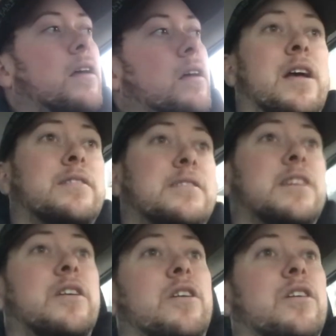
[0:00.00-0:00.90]
and
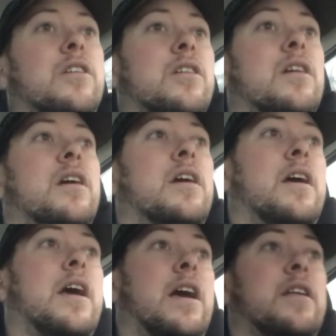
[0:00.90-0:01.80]
see her
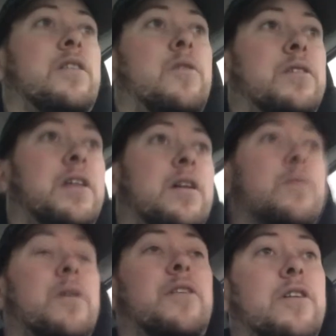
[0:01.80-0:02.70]
and go to
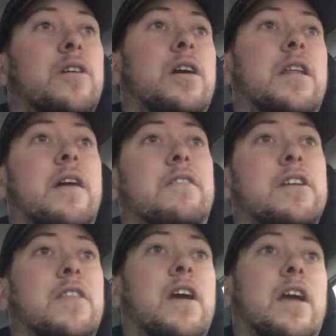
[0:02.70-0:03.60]
dinner with her and
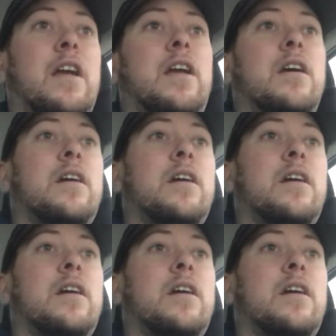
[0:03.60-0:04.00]
everything.